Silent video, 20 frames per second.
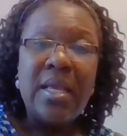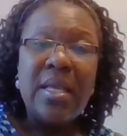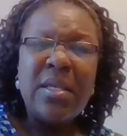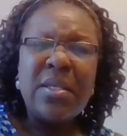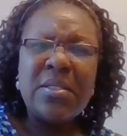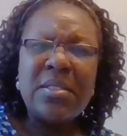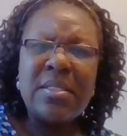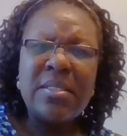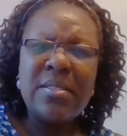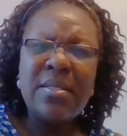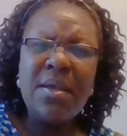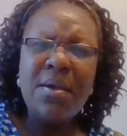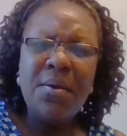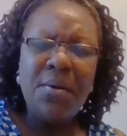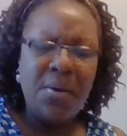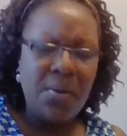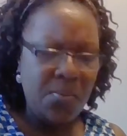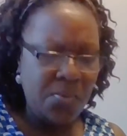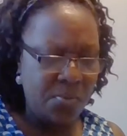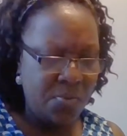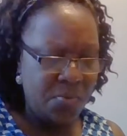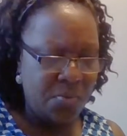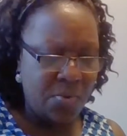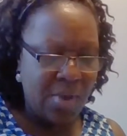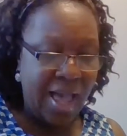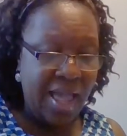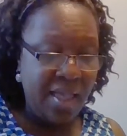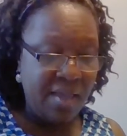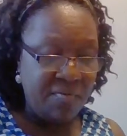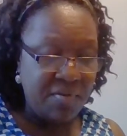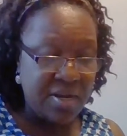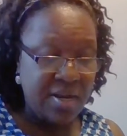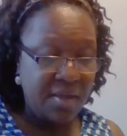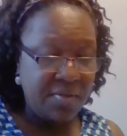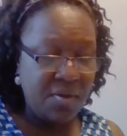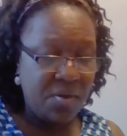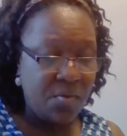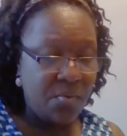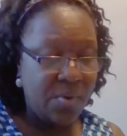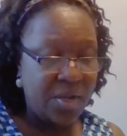So, I have
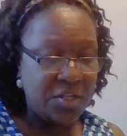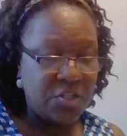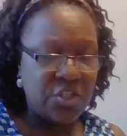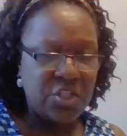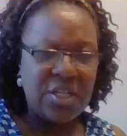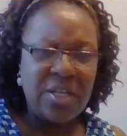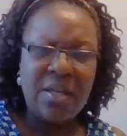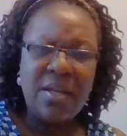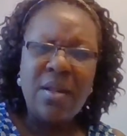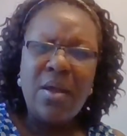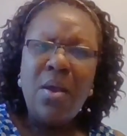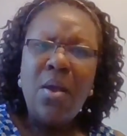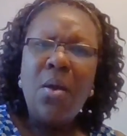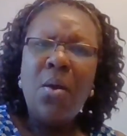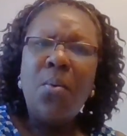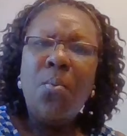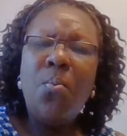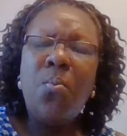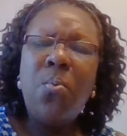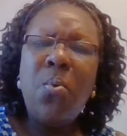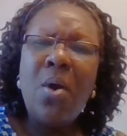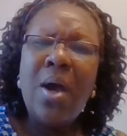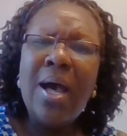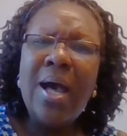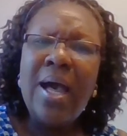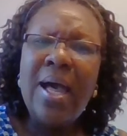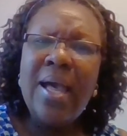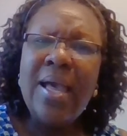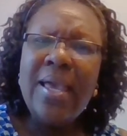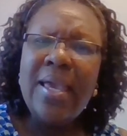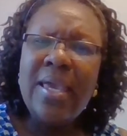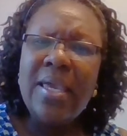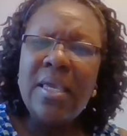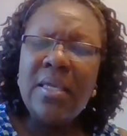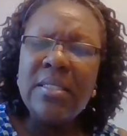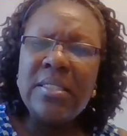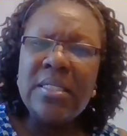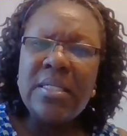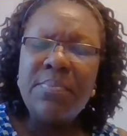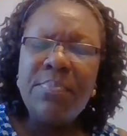another question.
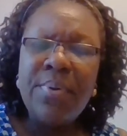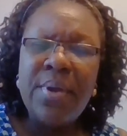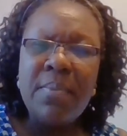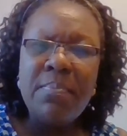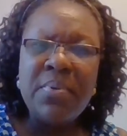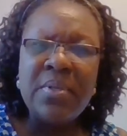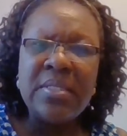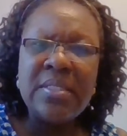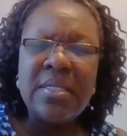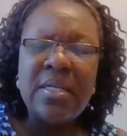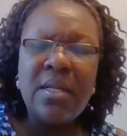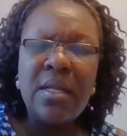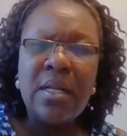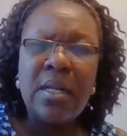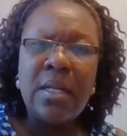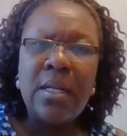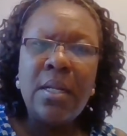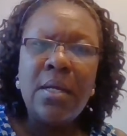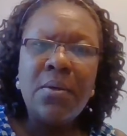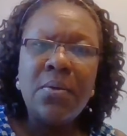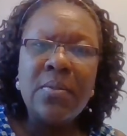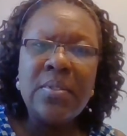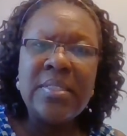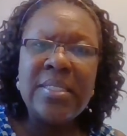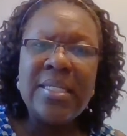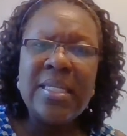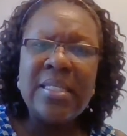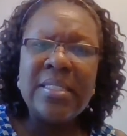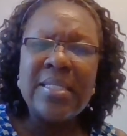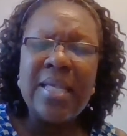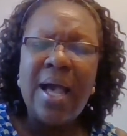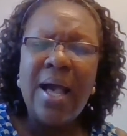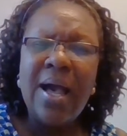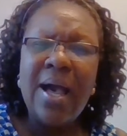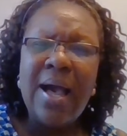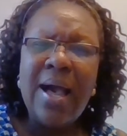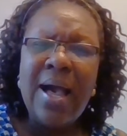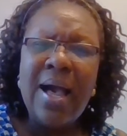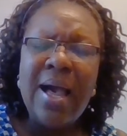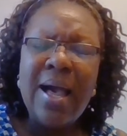Why did Pepperton close his
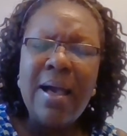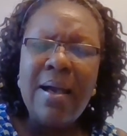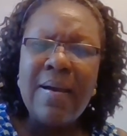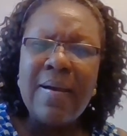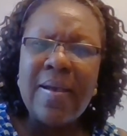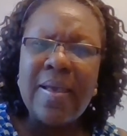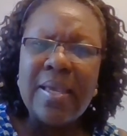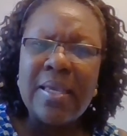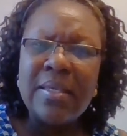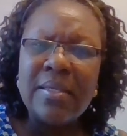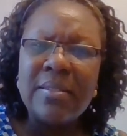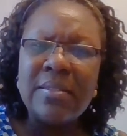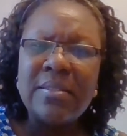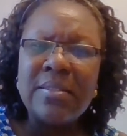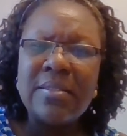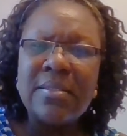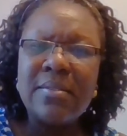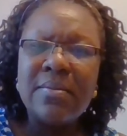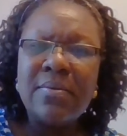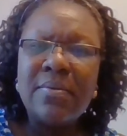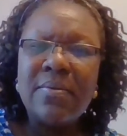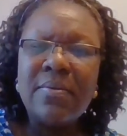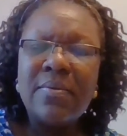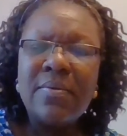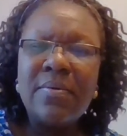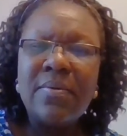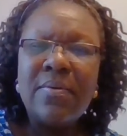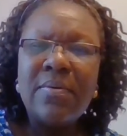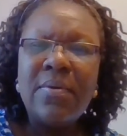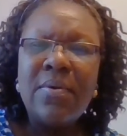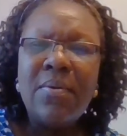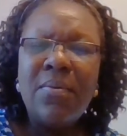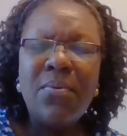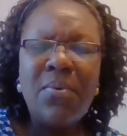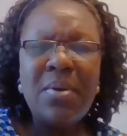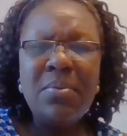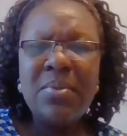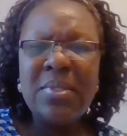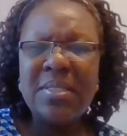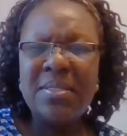eyes?
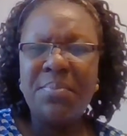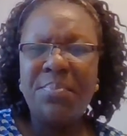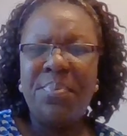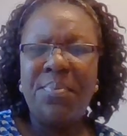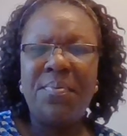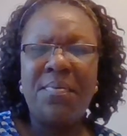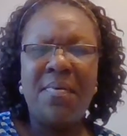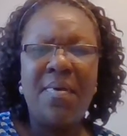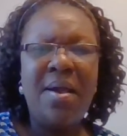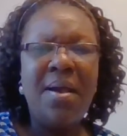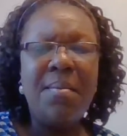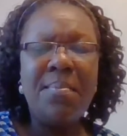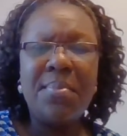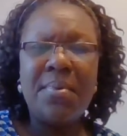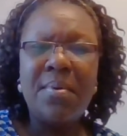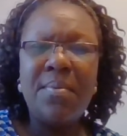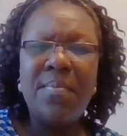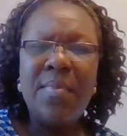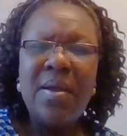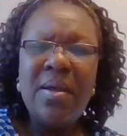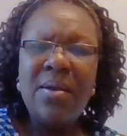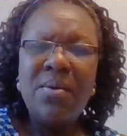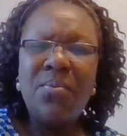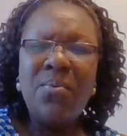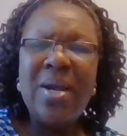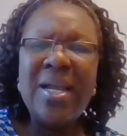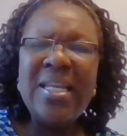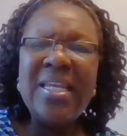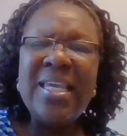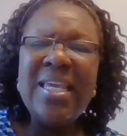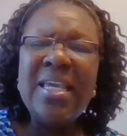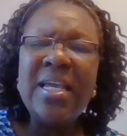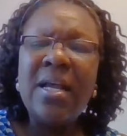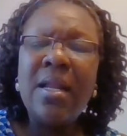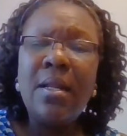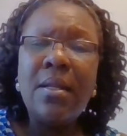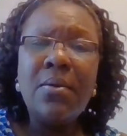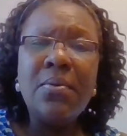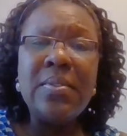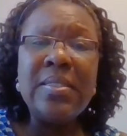What was the problem? Why did he
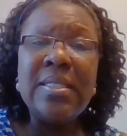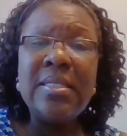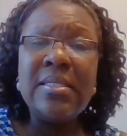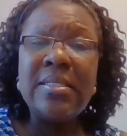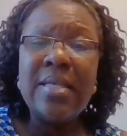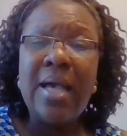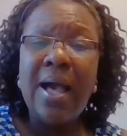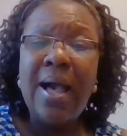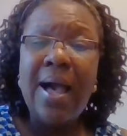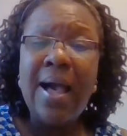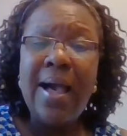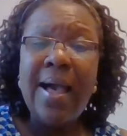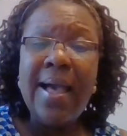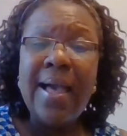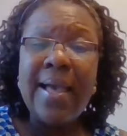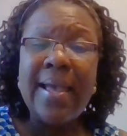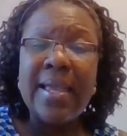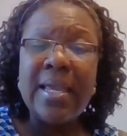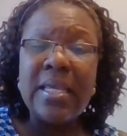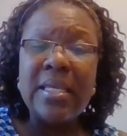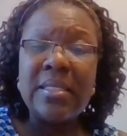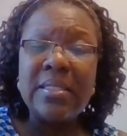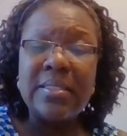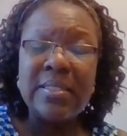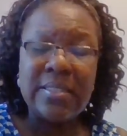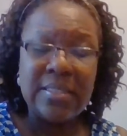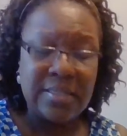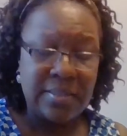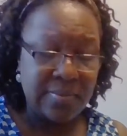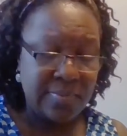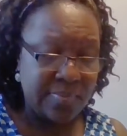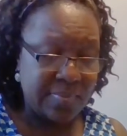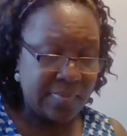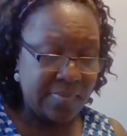close his eyes?